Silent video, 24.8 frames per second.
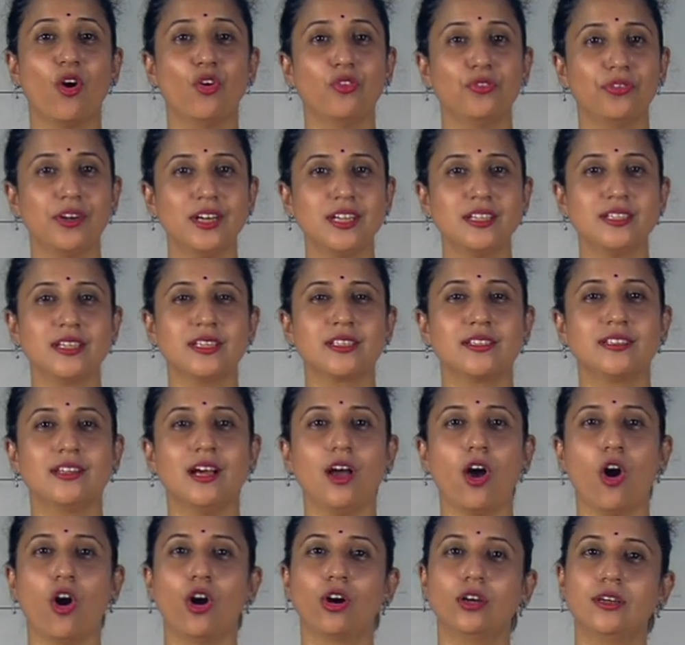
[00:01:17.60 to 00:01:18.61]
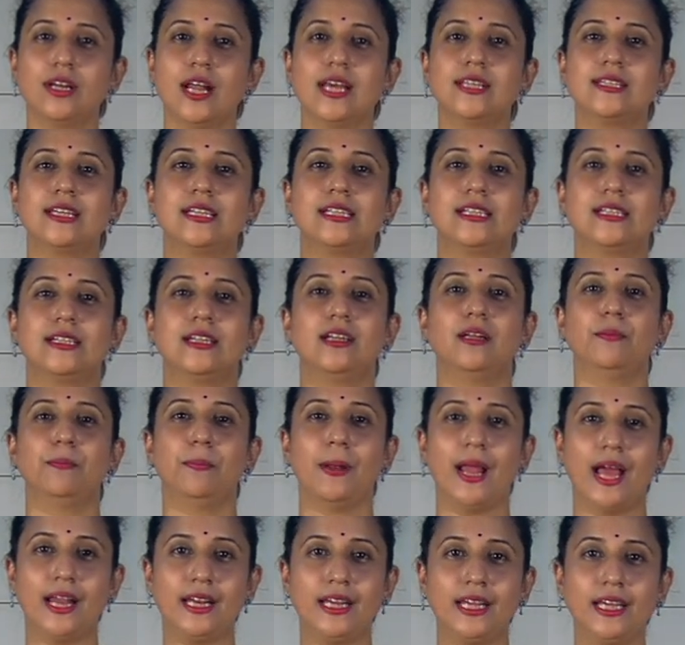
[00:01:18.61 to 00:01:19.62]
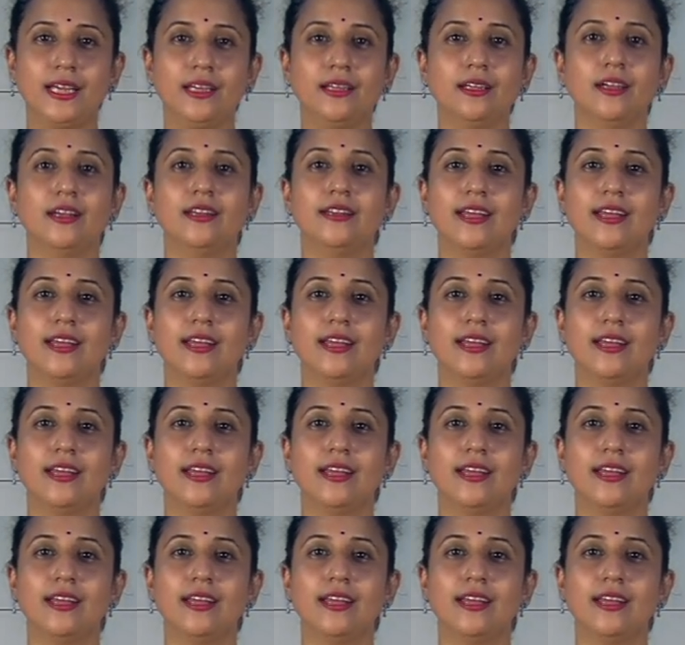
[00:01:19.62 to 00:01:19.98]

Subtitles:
First is the organizational planning,